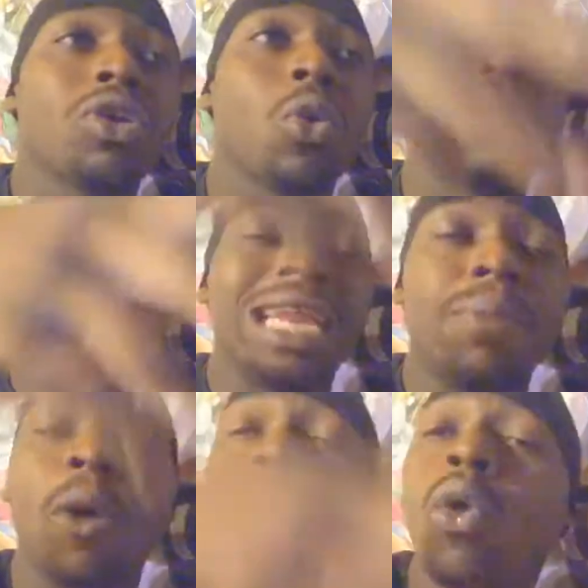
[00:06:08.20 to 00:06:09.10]
or a deep
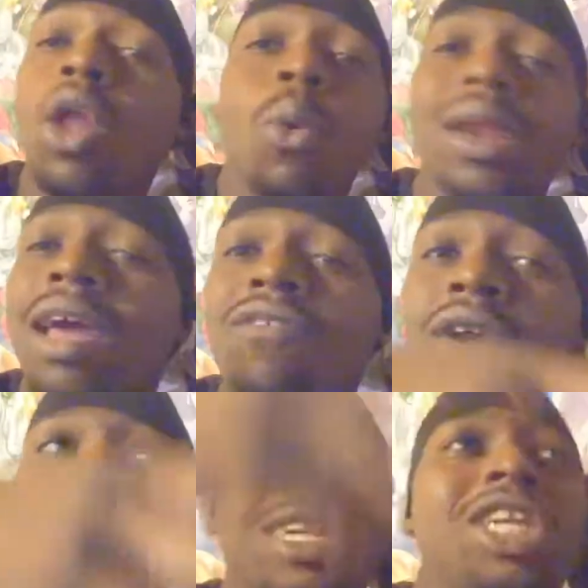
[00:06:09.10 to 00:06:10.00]
hole or whatever,
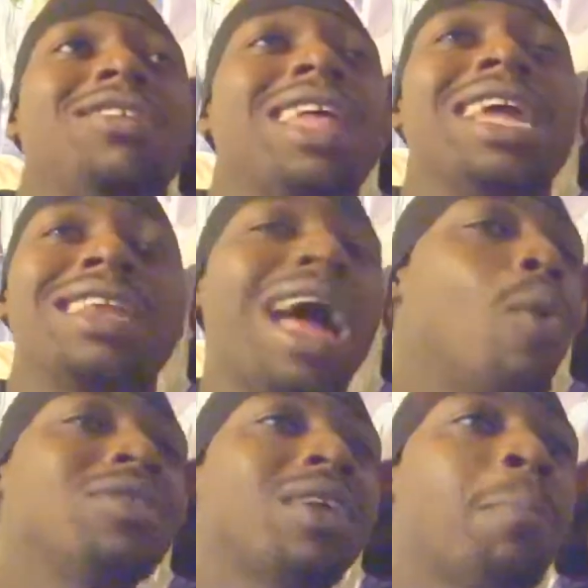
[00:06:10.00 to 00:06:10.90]
and she's laying down
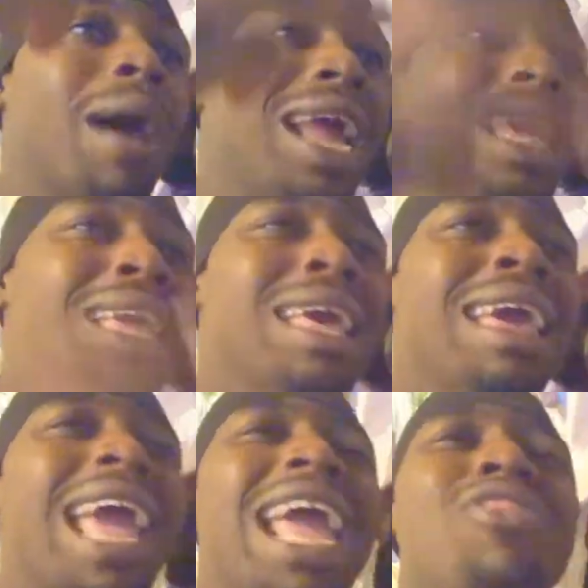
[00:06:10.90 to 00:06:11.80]
with somebody.
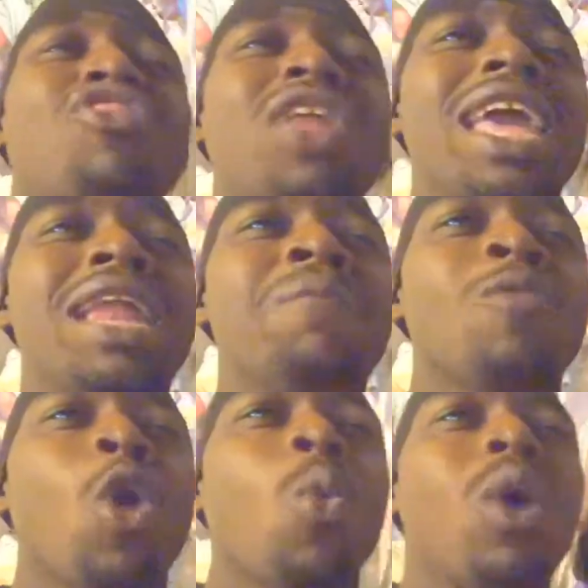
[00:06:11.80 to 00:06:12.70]
And then
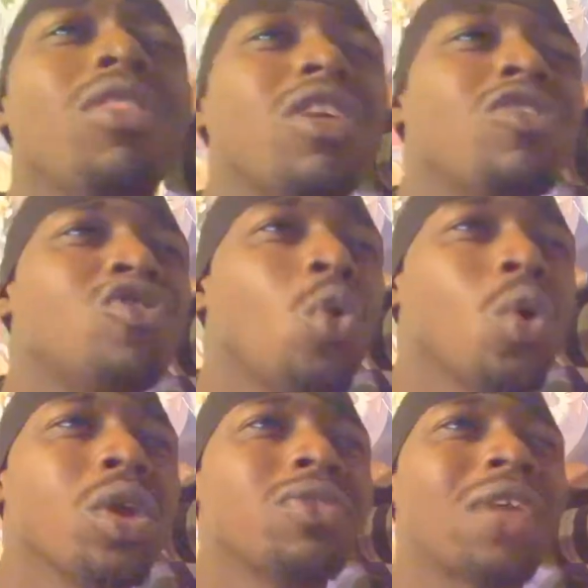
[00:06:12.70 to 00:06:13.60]
one of the
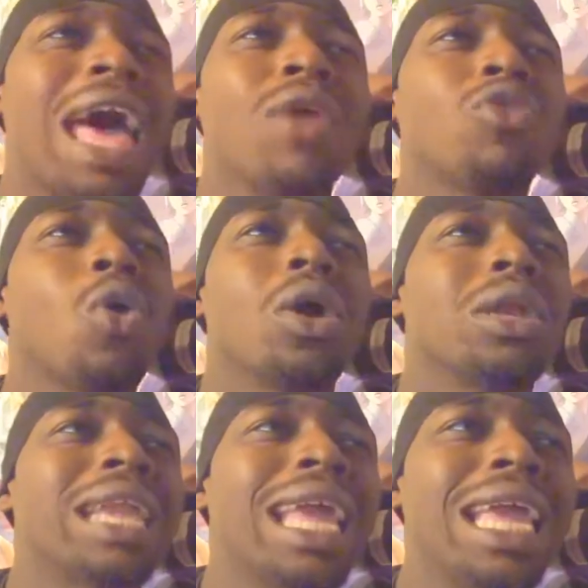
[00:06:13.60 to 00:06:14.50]
swords, I don't know her
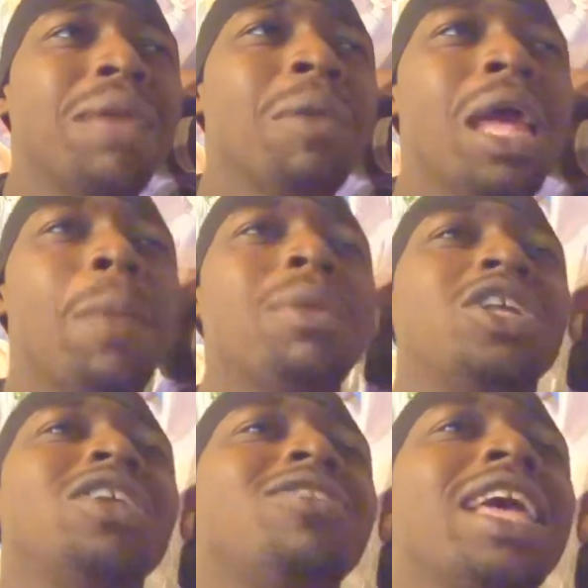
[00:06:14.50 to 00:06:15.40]
name, but
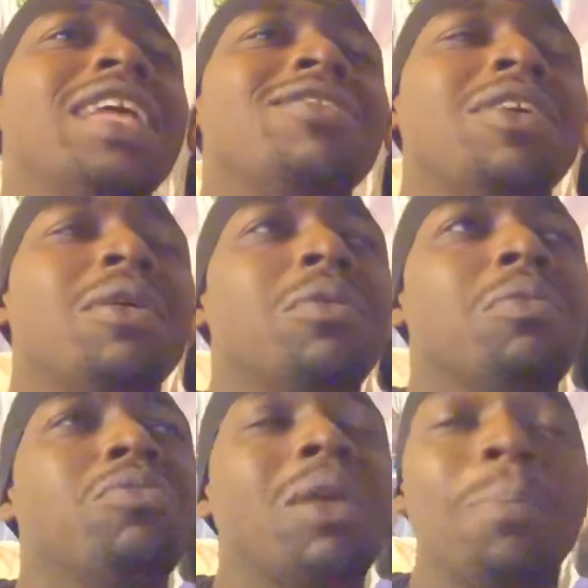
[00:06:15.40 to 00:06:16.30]
she says
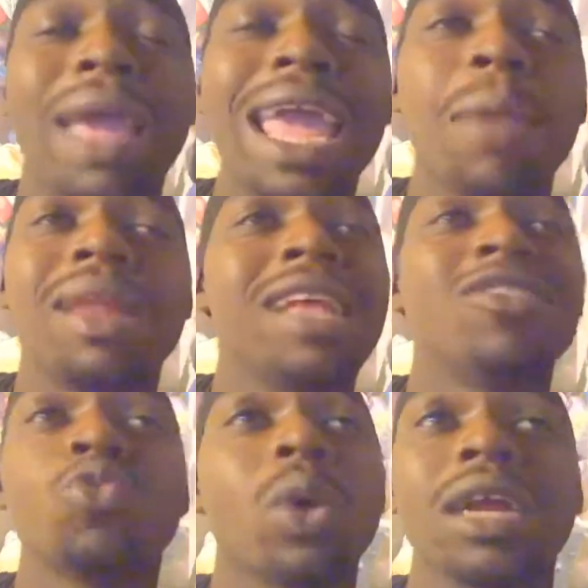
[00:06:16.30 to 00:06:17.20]
to Bam, and this is
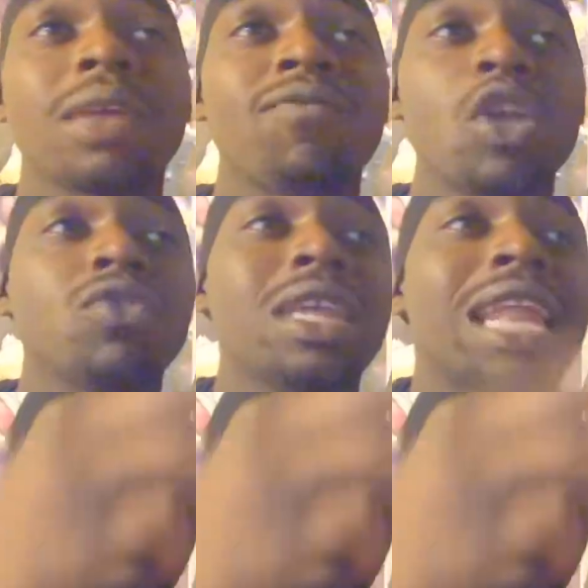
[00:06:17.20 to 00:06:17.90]
where it's confusing, like